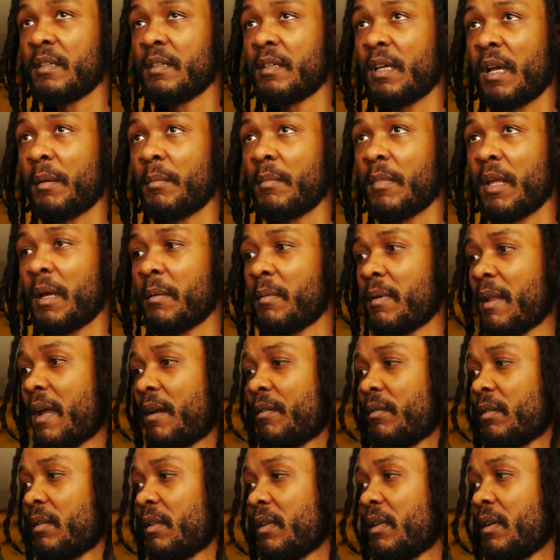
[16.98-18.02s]
I'm not
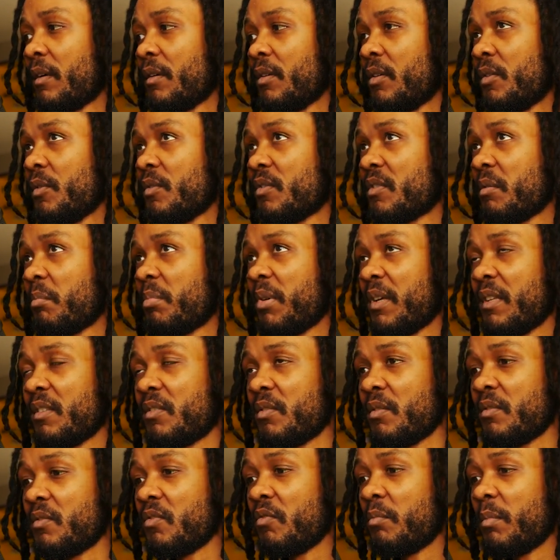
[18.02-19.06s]
really gonna use the
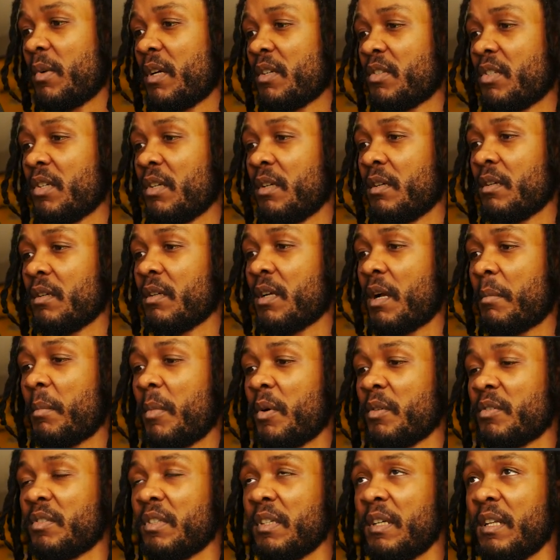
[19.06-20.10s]
pencil too much here. I'm
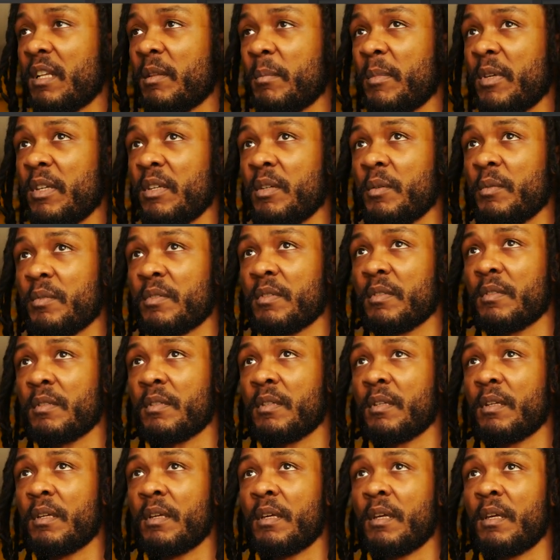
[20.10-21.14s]
mostly gonna be using
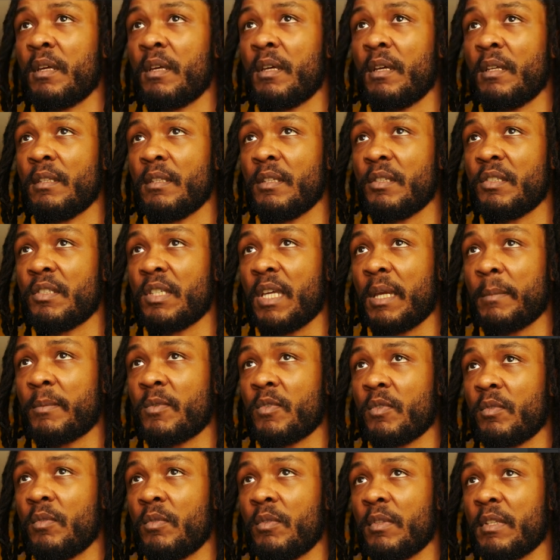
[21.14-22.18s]
the shape
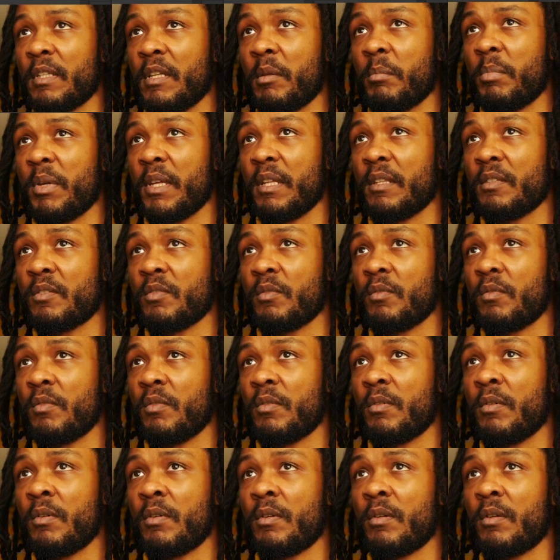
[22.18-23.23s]
tool and the pen
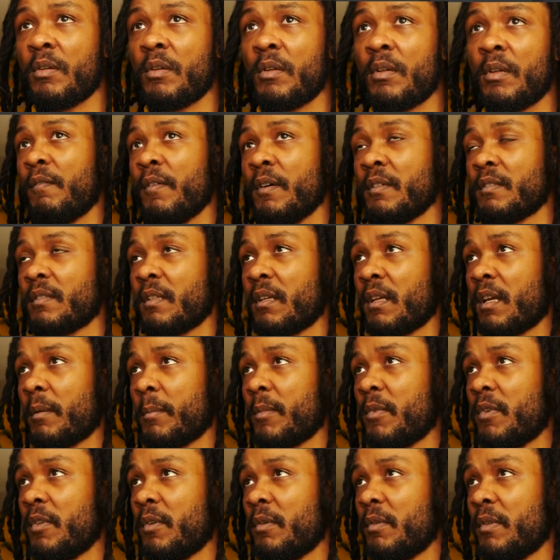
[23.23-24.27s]
tool. First thing I'm
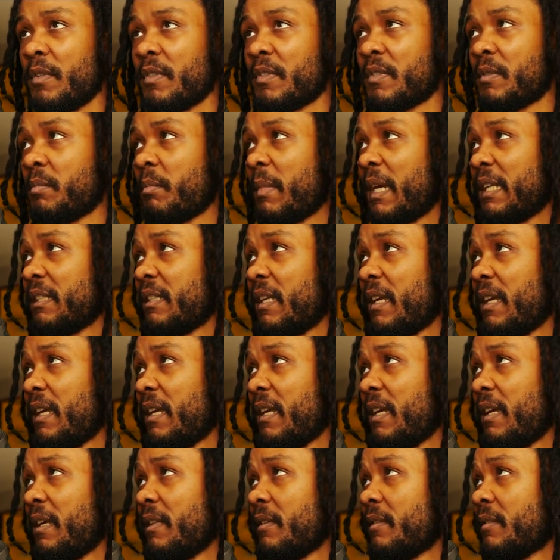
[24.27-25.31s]
gonna do is make the
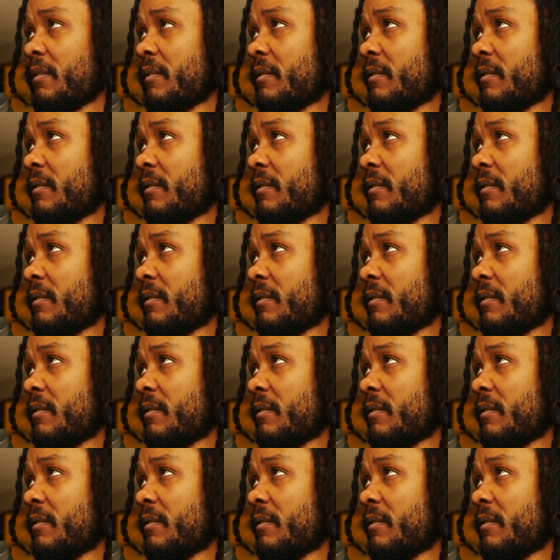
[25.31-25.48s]
head.